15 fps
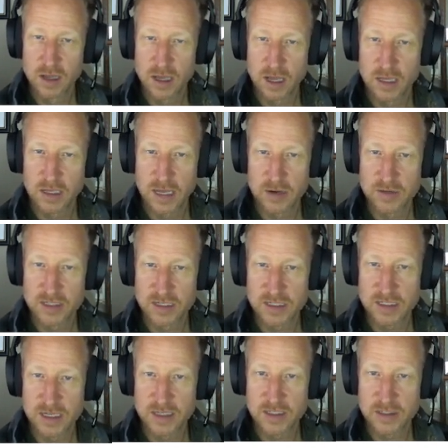allows us
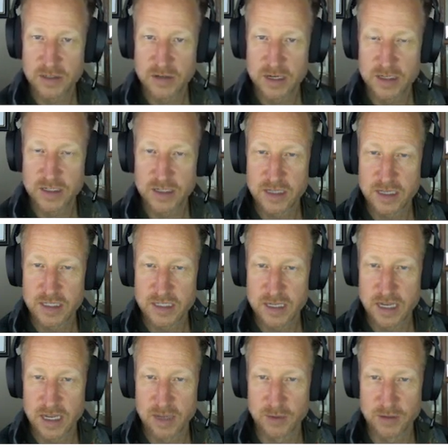to insert into this
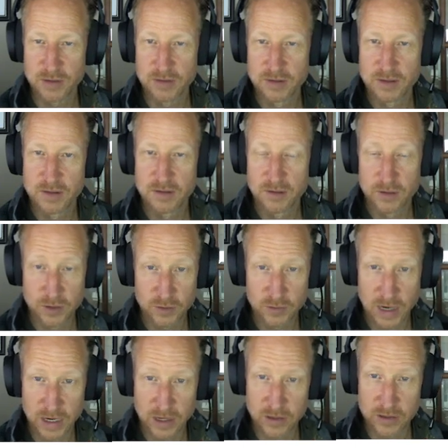table new
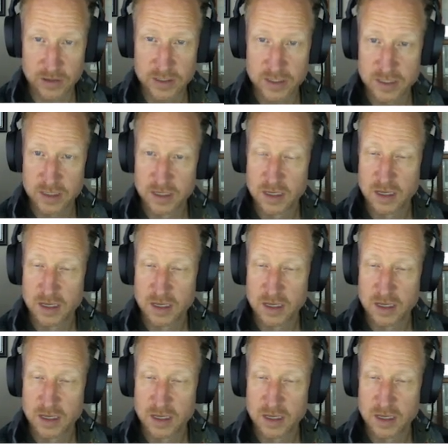records.